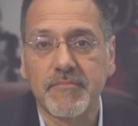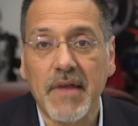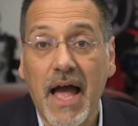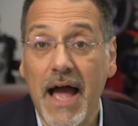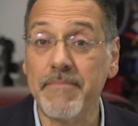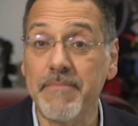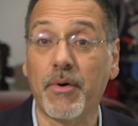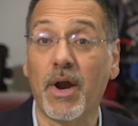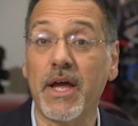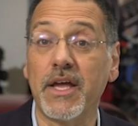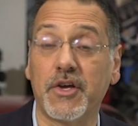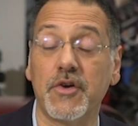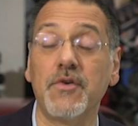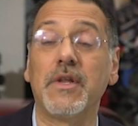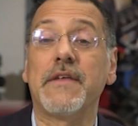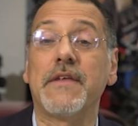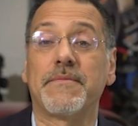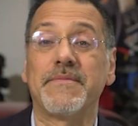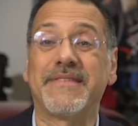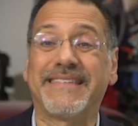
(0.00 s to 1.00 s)
I'm Brian
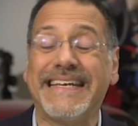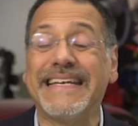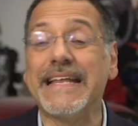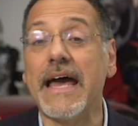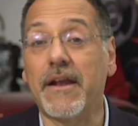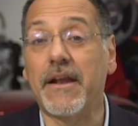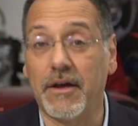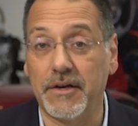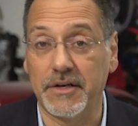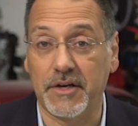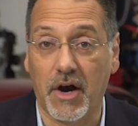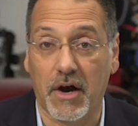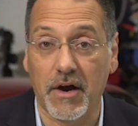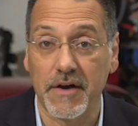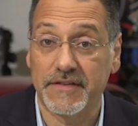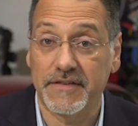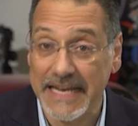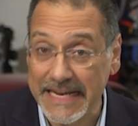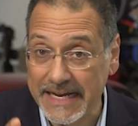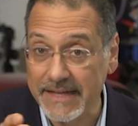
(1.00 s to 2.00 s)
Cooley from CNET on
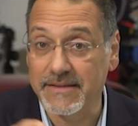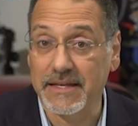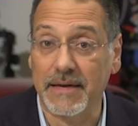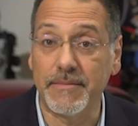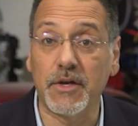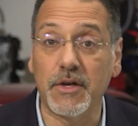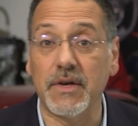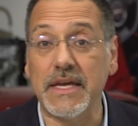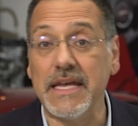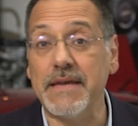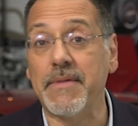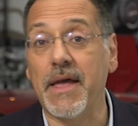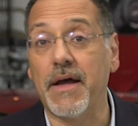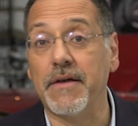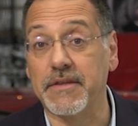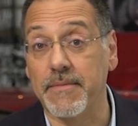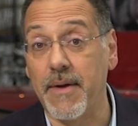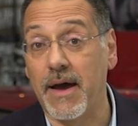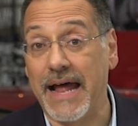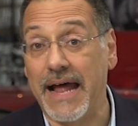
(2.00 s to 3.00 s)
Cars, taking some of your
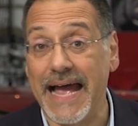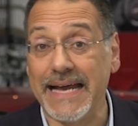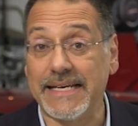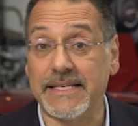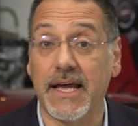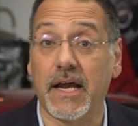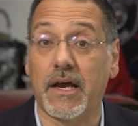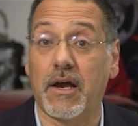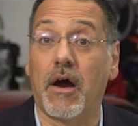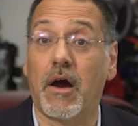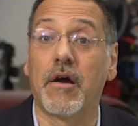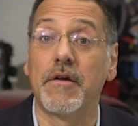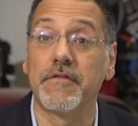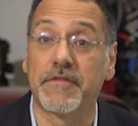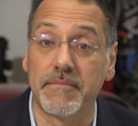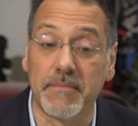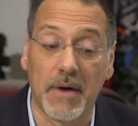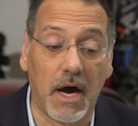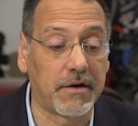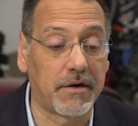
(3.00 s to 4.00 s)
emails about high tech cars
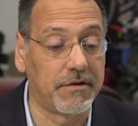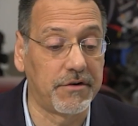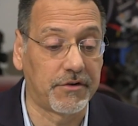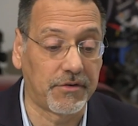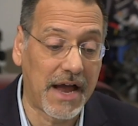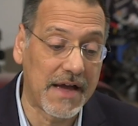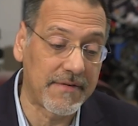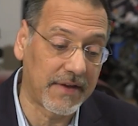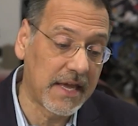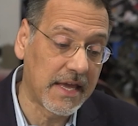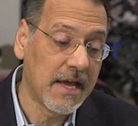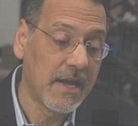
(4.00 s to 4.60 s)
and modern driving.